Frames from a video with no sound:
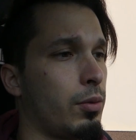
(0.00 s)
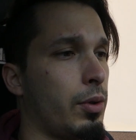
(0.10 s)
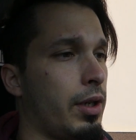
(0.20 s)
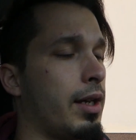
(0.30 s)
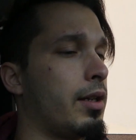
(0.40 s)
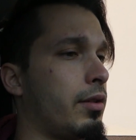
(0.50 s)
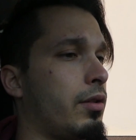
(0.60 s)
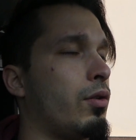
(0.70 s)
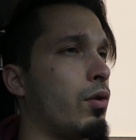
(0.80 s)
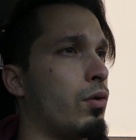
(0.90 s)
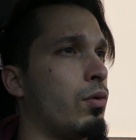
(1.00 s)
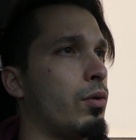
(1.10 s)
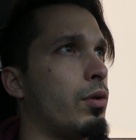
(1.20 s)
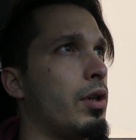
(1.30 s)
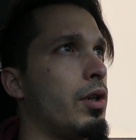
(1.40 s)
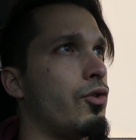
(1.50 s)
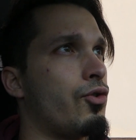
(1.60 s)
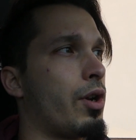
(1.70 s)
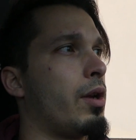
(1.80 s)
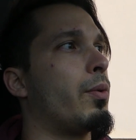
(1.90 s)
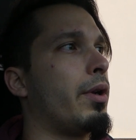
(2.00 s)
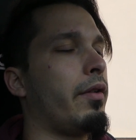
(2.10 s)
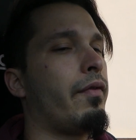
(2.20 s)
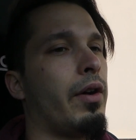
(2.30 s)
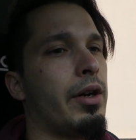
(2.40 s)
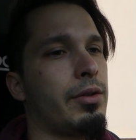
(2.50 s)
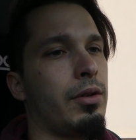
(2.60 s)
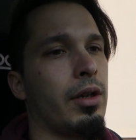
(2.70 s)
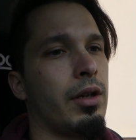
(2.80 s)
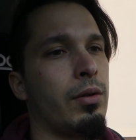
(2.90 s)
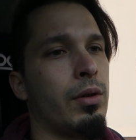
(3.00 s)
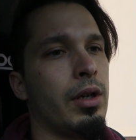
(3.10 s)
We can't go drive really far to go